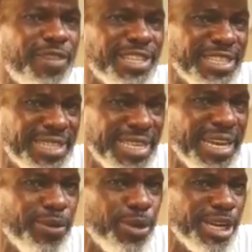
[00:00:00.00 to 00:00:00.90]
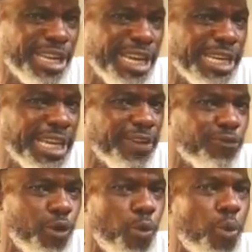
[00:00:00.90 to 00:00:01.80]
vegetarian eating for